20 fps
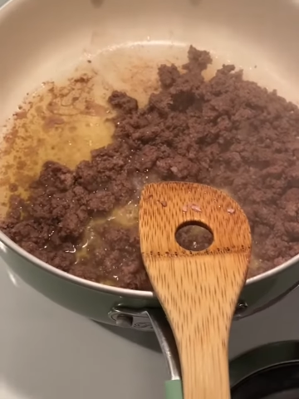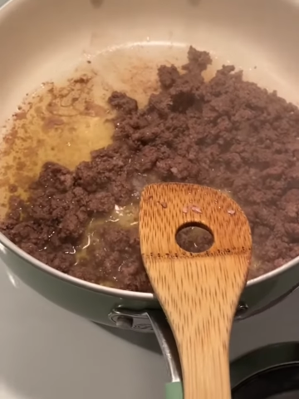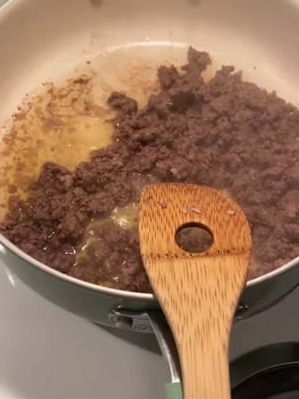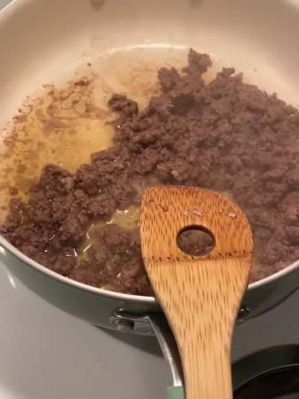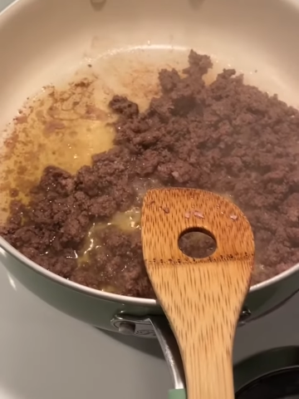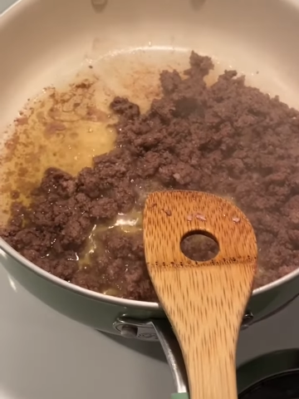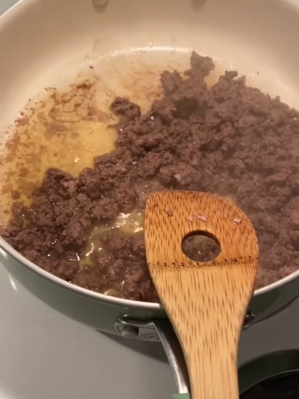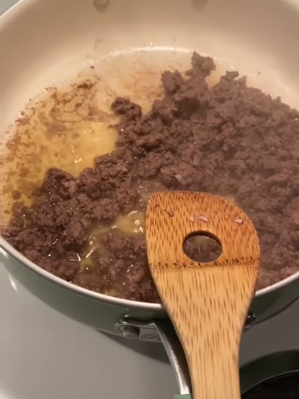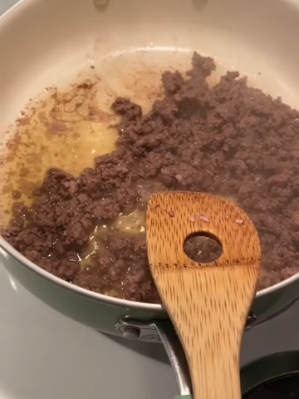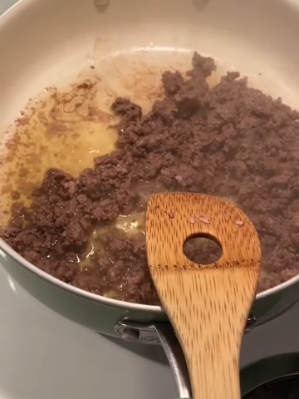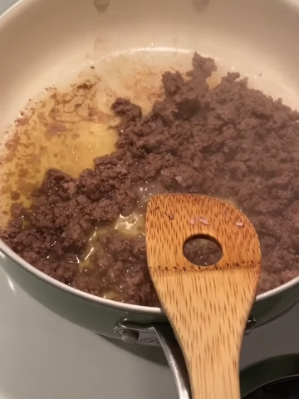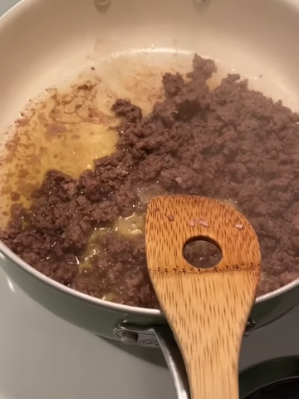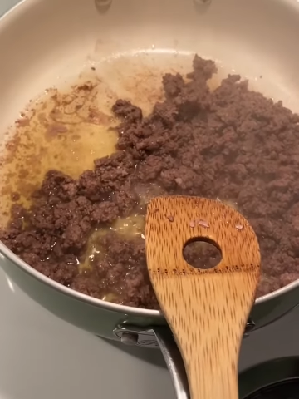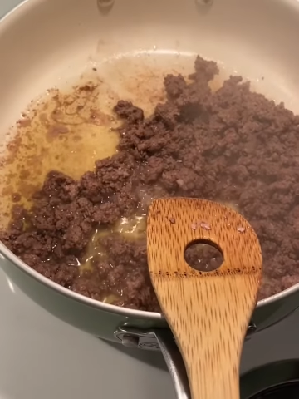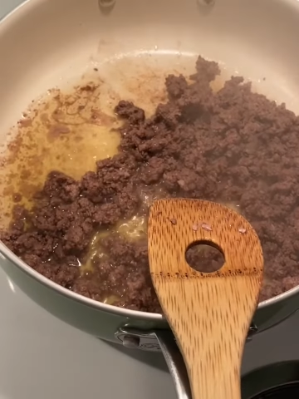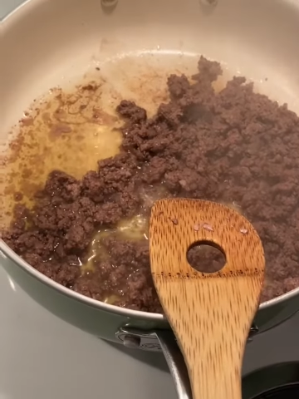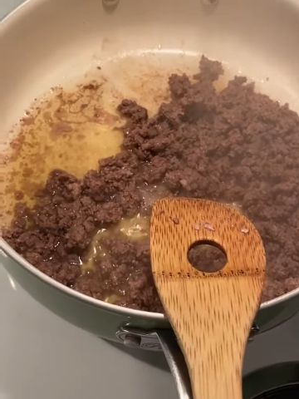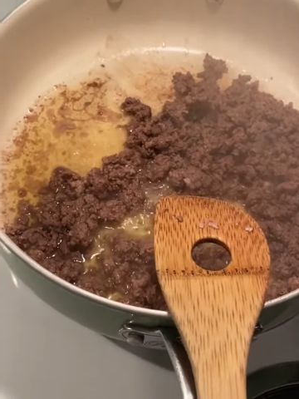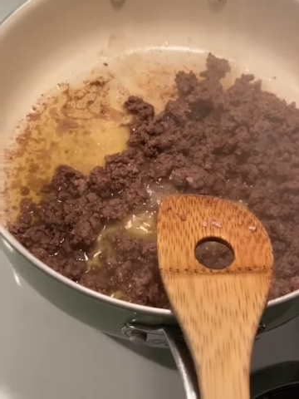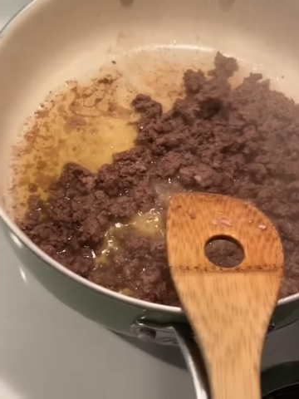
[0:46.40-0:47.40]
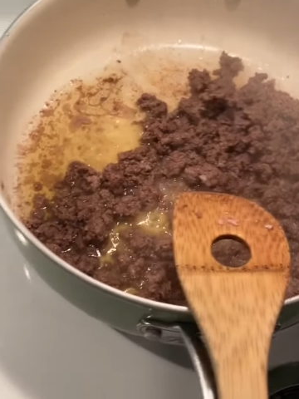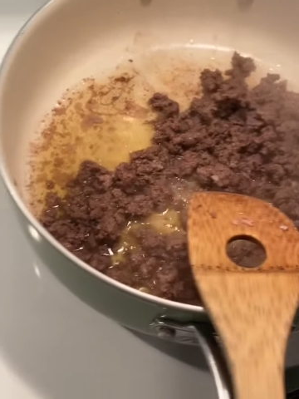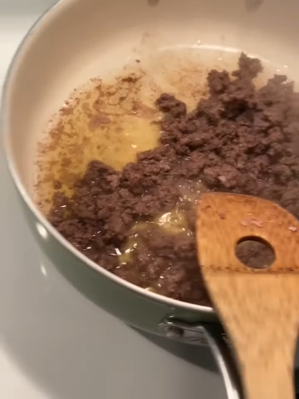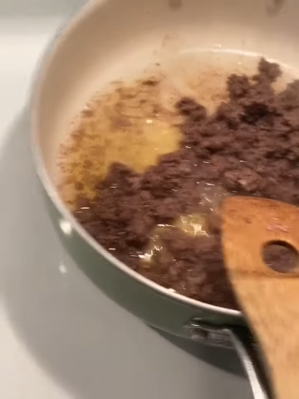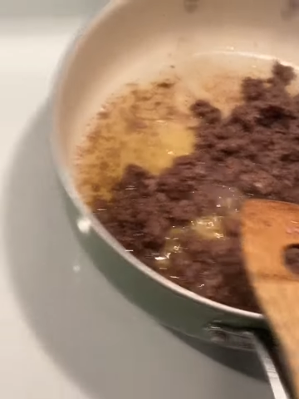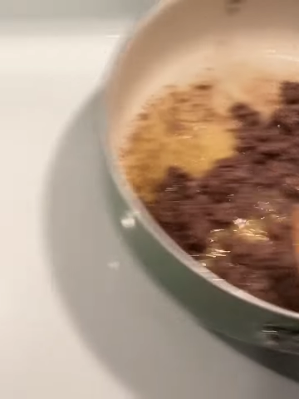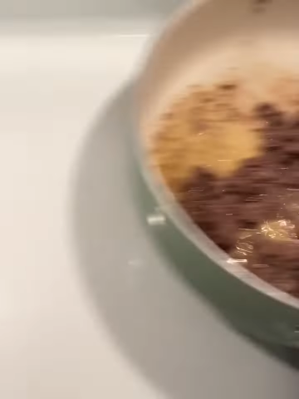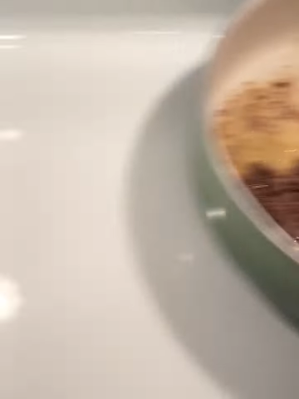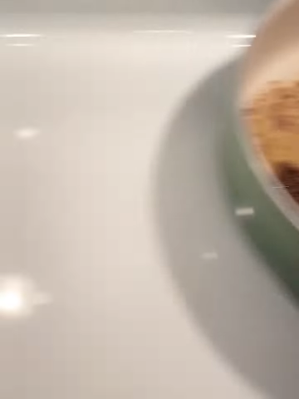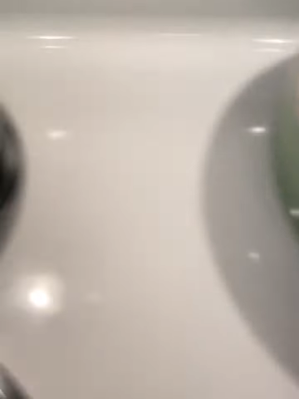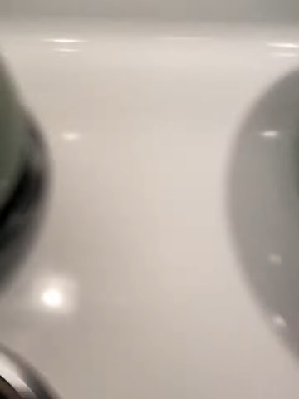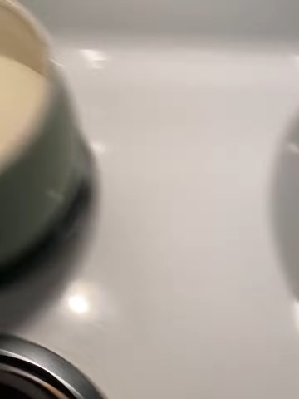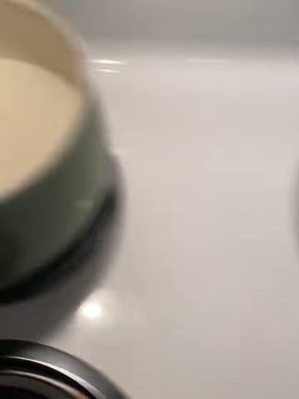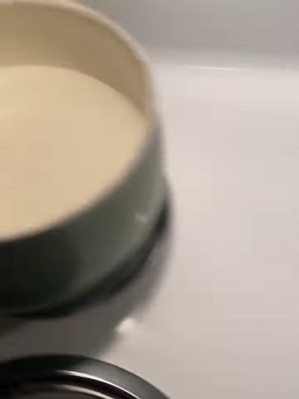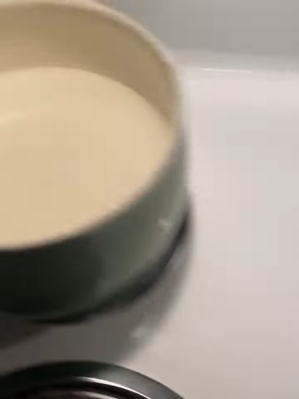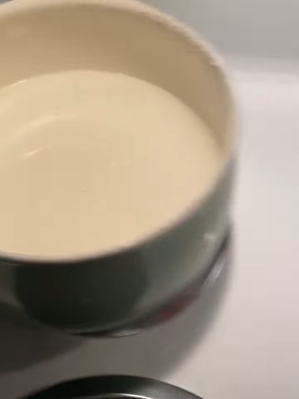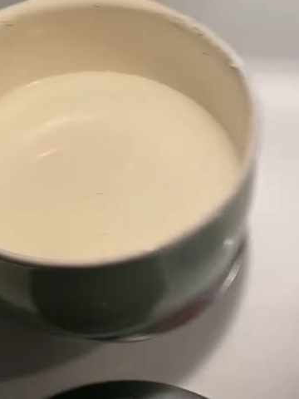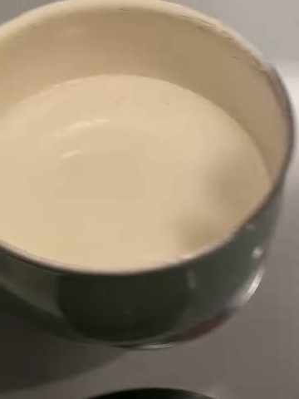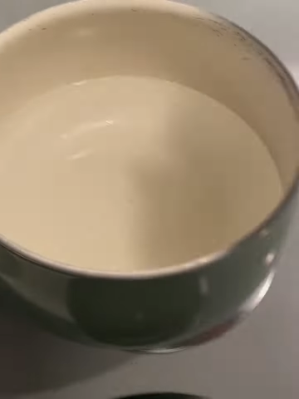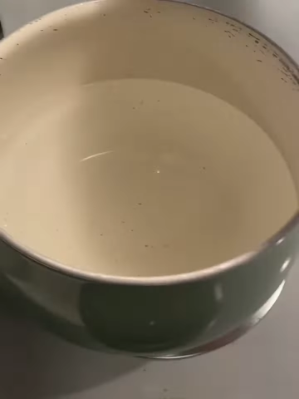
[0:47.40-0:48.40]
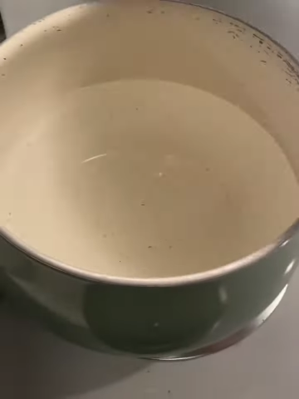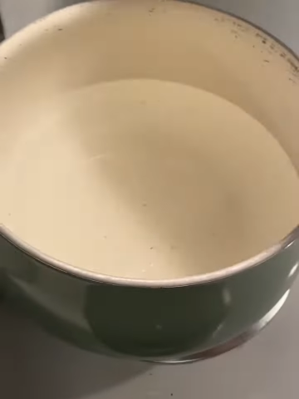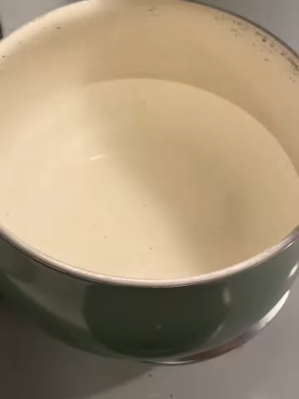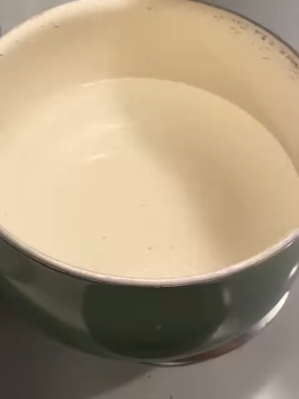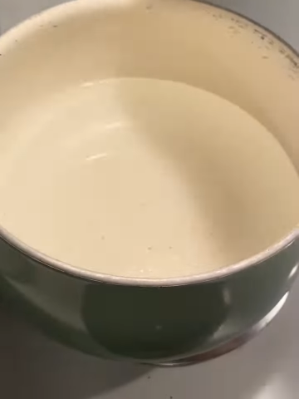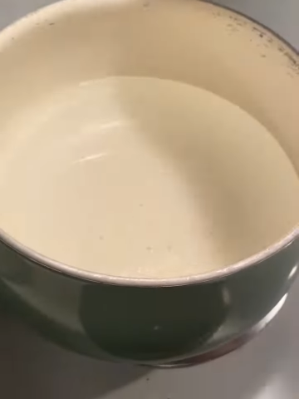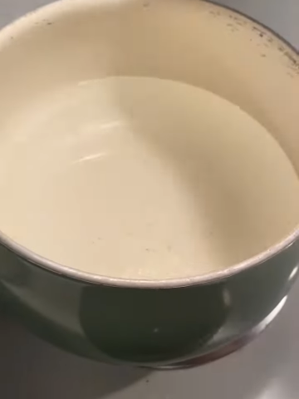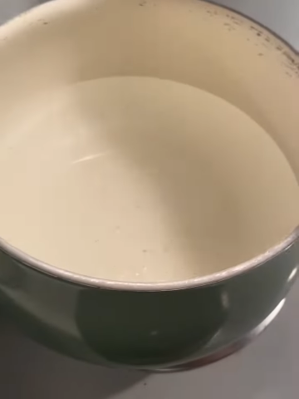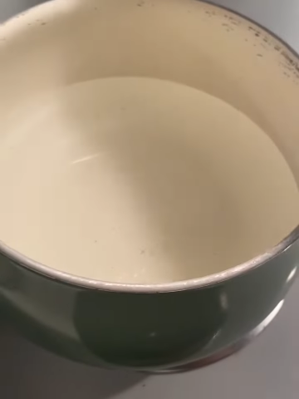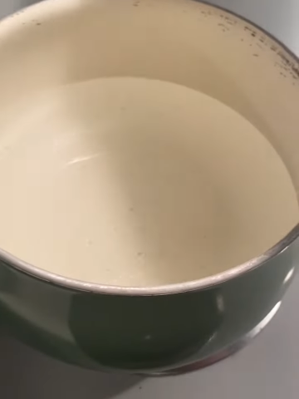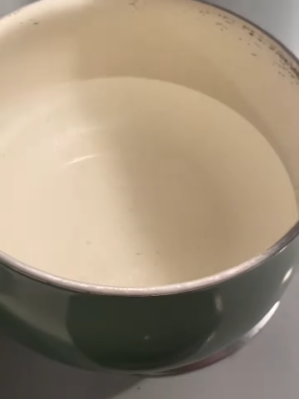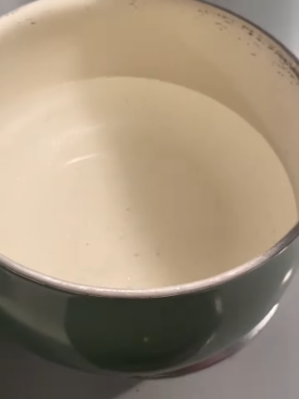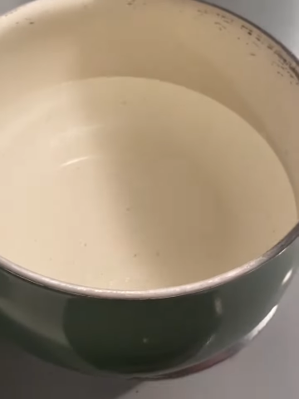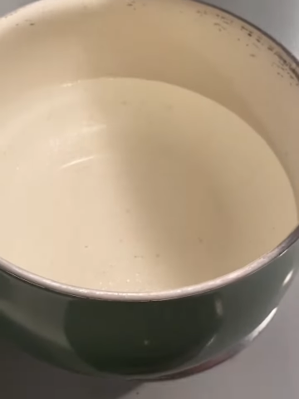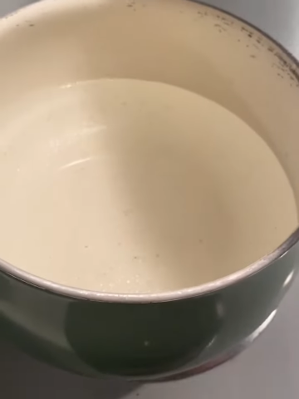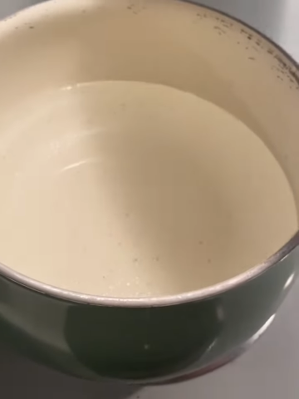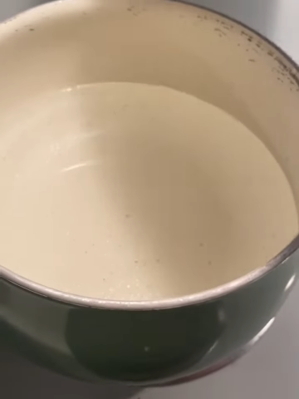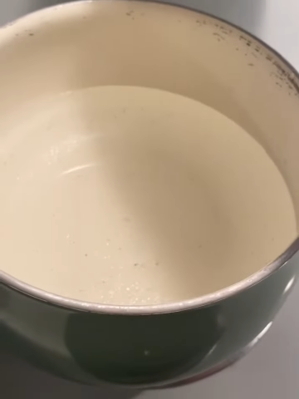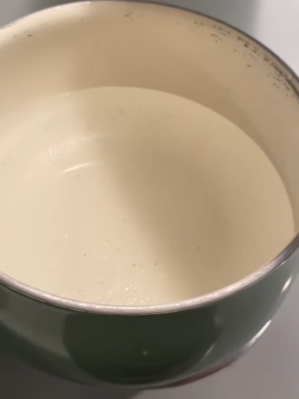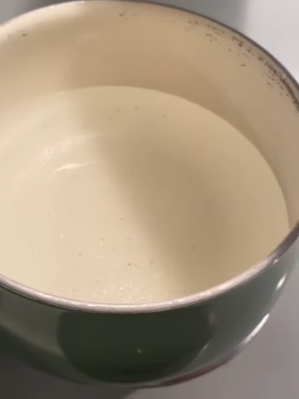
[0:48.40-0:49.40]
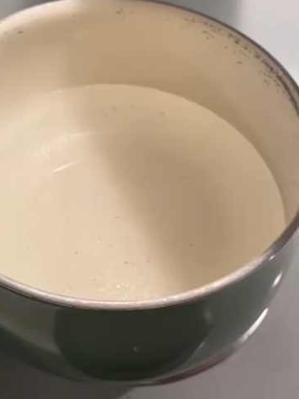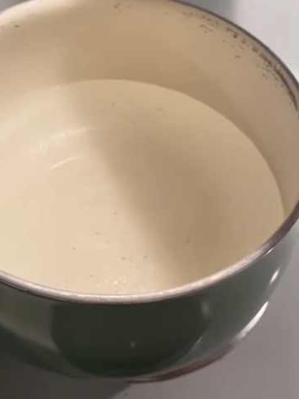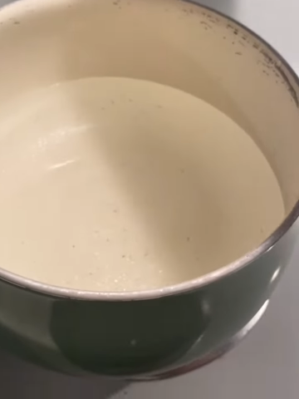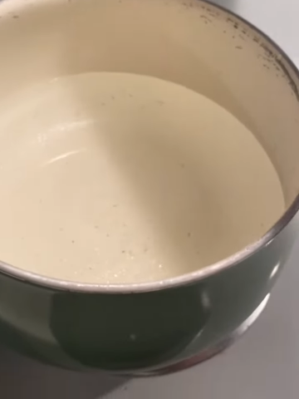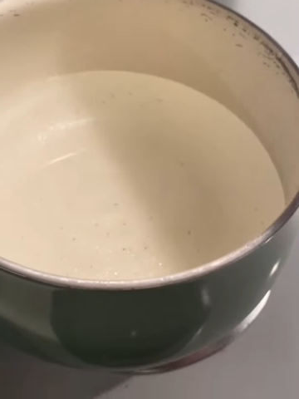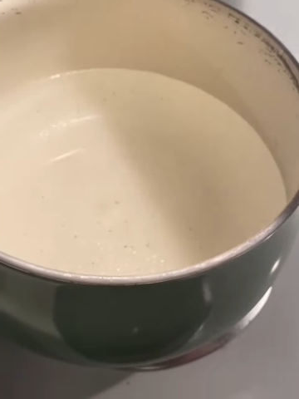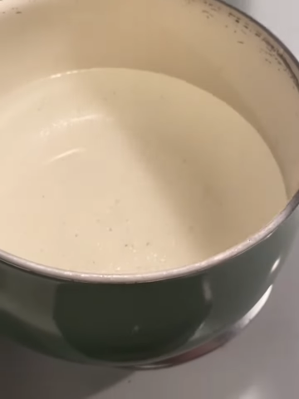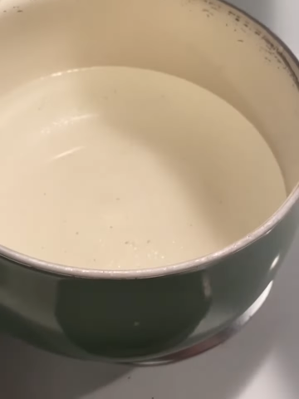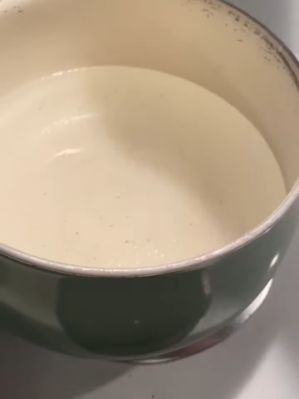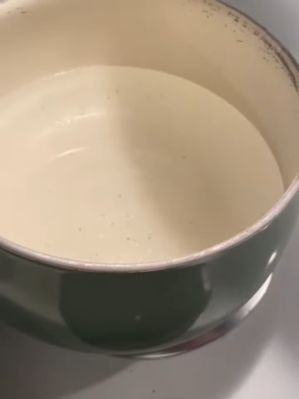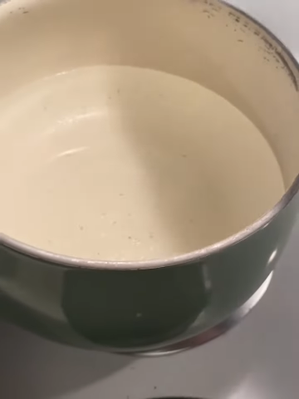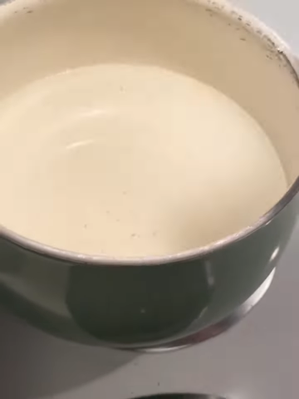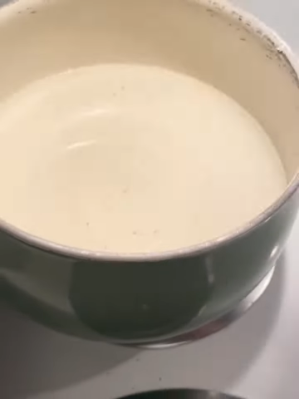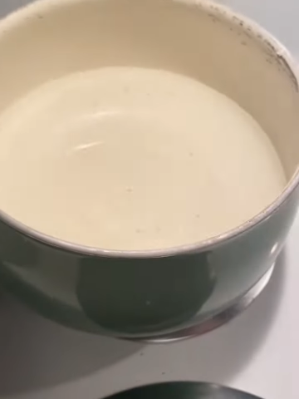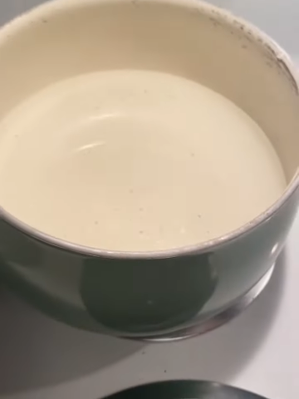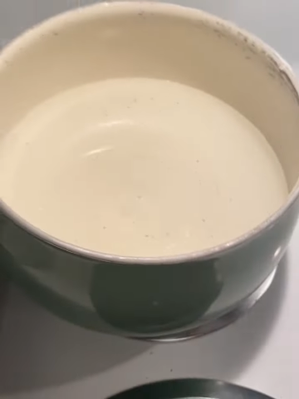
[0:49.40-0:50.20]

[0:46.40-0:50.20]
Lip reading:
[unreadable: no face in view]